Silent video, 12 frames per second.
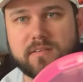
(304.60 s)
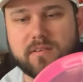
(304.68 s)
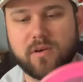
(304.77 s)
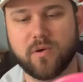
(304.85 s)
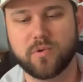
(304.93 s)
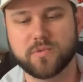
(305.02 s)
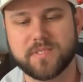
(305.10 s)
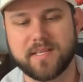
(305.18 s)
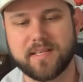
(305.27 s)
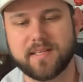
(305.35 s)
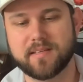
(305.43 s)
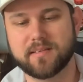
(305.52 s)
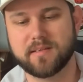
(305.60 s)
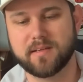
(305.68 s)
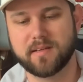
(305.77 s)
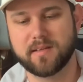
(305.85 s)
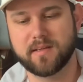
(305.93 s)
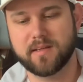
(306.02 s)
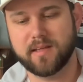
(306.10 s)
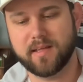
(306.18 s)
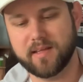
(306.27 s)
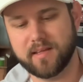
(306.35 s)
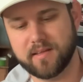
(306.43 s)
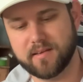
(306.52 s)
hole 10,
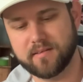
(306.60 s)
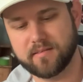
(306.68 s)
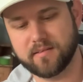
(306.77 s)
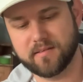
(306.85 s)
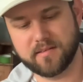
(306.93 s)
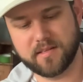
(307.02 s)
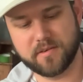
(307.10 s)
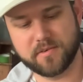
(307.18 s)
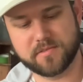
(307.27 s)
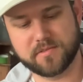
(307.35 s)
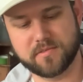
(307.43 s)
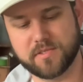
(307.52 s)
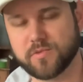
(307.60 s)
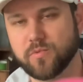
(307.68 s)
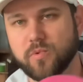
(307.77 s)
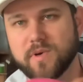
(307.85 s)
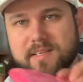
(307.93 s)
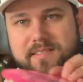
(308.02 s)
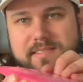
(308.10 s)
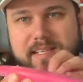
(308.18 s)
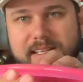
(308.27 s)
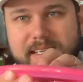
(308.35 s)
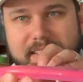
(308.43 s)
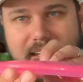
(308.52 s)
and there's just one
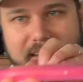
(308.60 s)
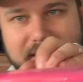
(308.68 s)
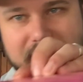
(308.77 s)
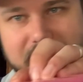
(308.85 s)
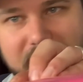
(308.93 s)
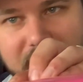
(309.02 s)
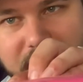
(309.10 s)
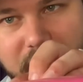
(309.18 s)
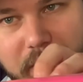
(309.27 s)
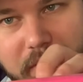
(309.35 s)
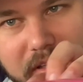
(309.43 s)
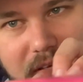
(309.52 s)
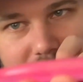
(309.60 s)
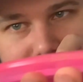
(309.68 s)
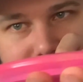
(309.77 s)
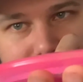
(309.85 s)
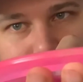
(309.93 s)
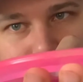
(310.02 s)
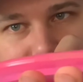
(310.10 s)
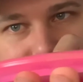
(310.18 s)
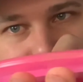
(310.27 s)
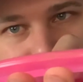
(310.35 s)
teeny tiny scuff that you can barely